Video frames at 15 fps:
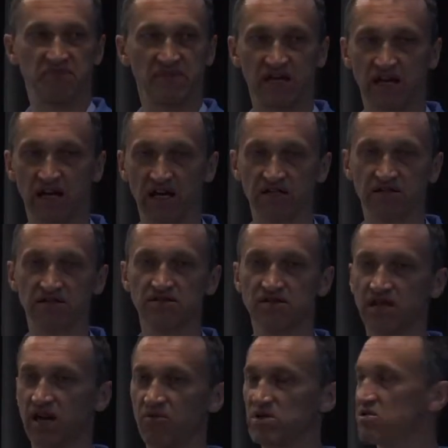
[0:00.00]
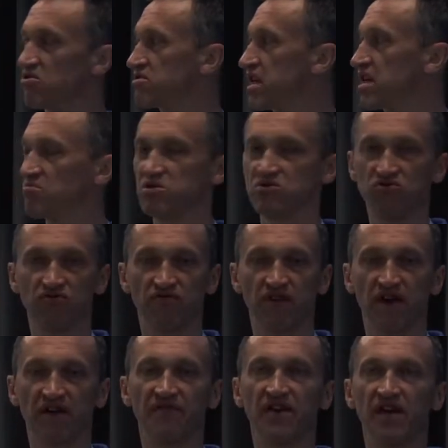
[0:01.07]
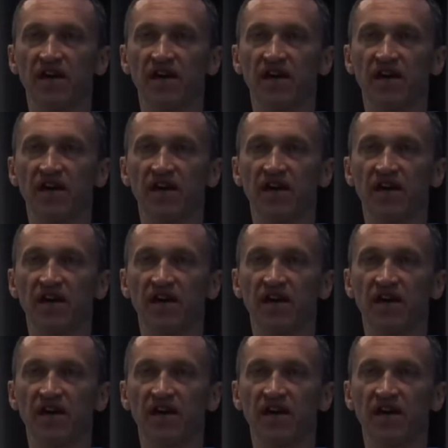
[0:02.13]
I, I was not able to find the